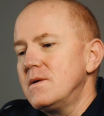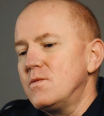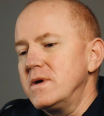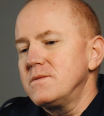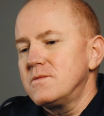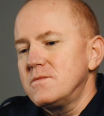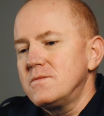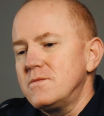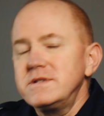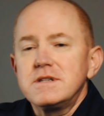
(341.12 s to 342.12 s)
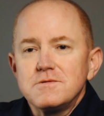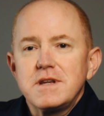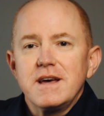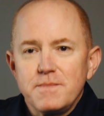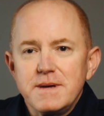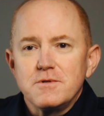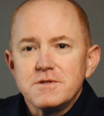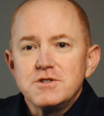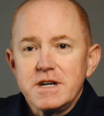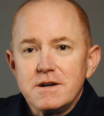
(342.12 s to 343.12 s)
We, we still take people
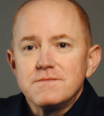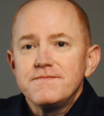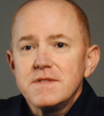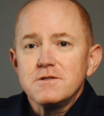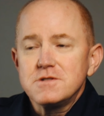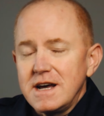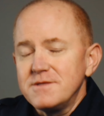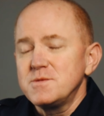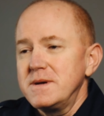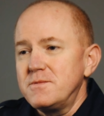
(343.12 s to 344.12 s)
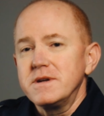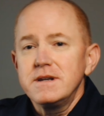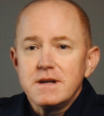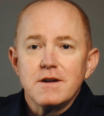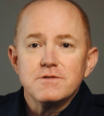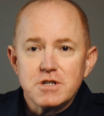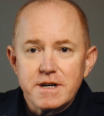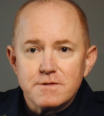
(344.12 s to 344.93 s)
to jail. There's times people need to go to jail.